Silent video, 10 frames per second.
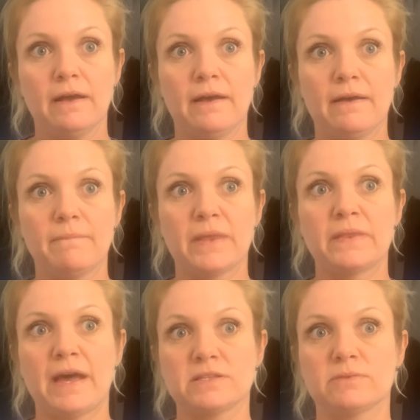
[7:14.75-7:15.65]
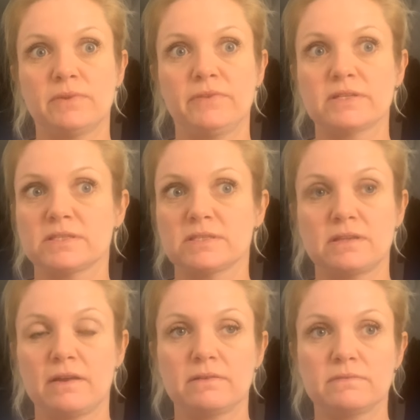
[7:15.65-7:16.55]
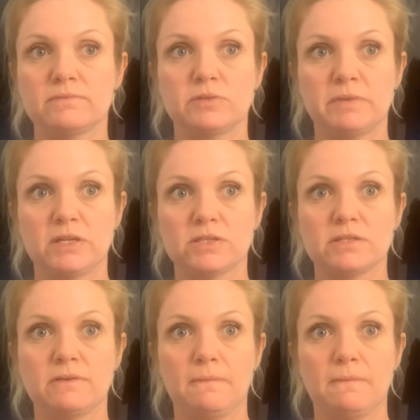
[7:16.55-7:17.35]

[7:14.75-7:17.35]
and the acid reflux is not diminished.